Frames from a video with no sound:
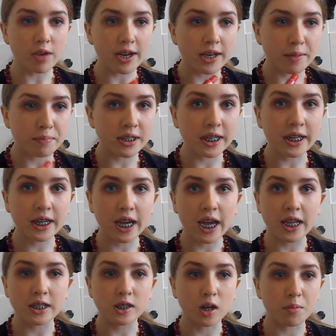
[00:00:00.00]
red lipstick,
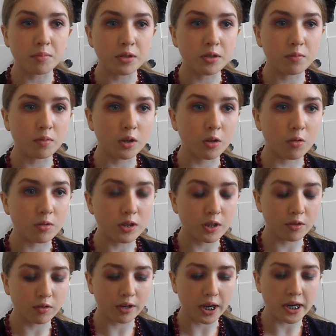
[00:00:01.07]
and we're going
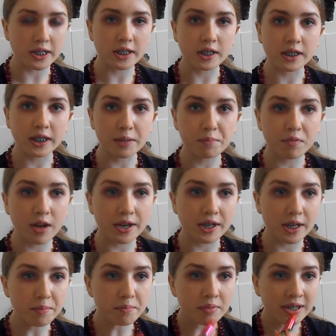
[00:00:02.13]
to create a deep red
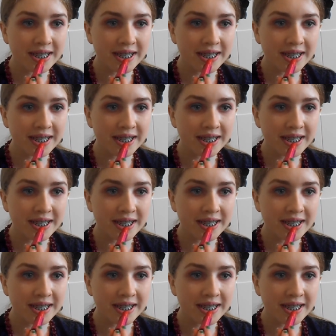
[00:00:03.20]
lip.